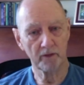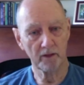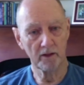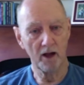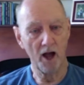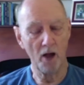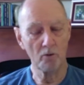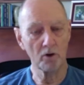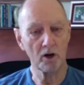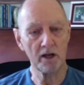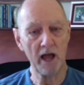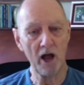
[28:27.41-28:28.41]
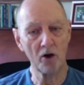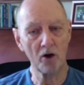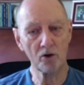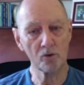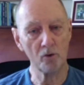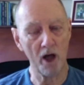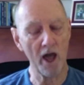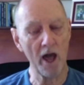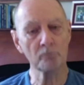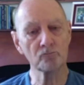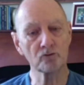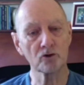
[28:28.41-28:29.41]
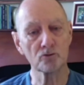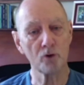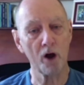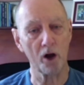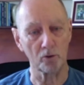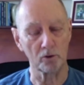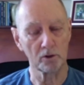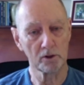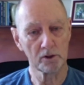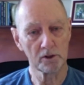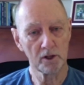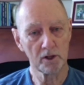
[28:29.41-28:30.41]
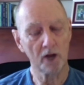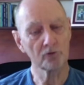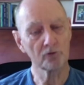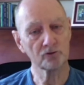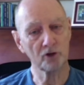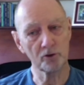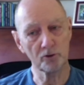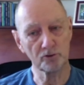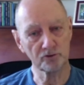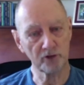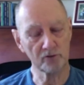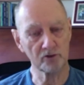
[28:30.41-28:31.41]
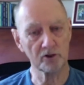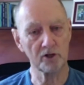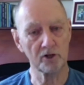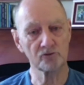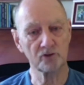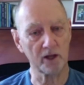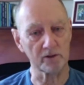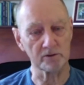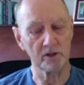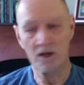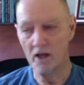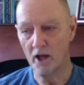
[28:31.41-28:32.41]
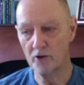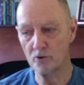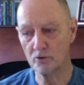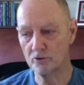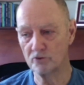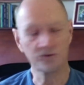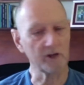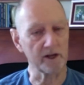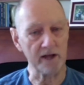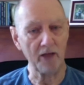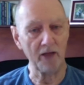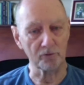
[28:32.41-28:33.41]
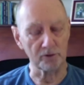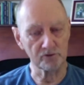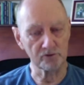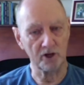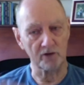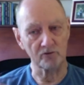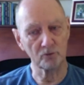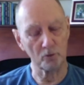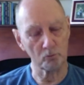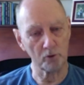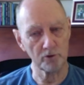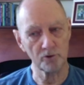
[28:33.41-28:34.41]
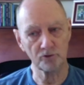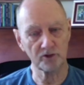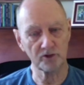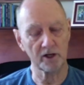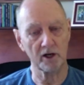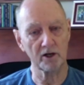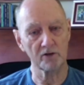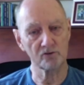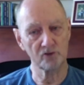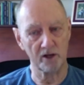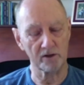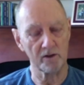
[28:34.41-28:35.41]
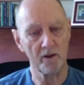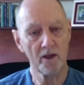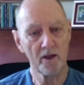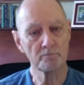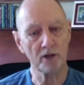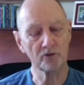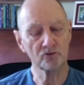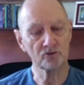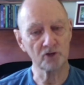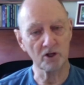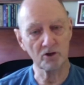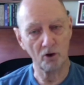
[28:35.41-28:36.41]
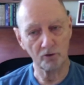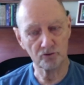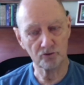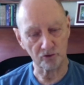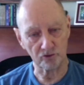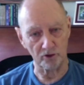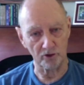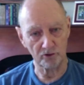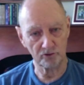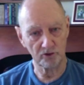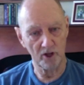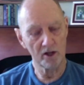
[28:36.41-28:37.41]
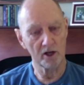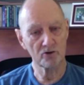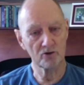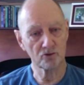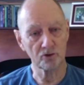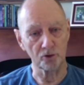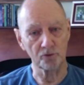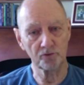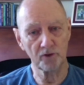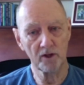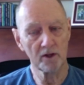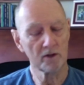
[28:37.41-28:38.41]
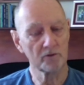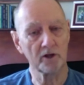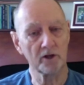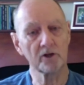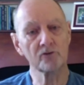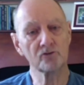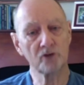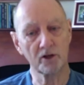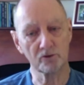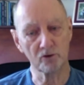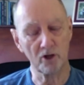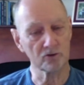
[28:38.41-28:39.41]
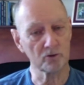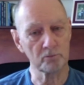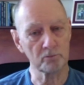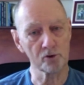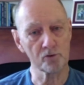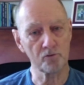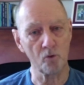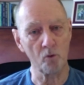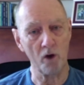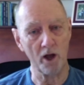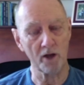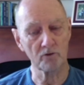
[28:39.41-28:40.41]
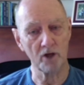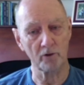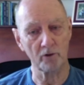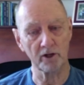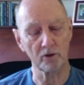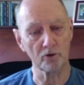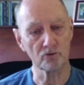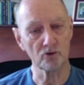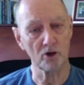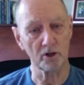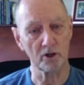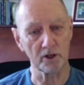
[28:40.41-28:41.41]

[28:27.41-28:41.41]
I will allow who I am to grow. And so you set an intent, and you can set other intents. But when you set an intent based in consciousness, in truth, then intent is a beautiful way of going in the journey.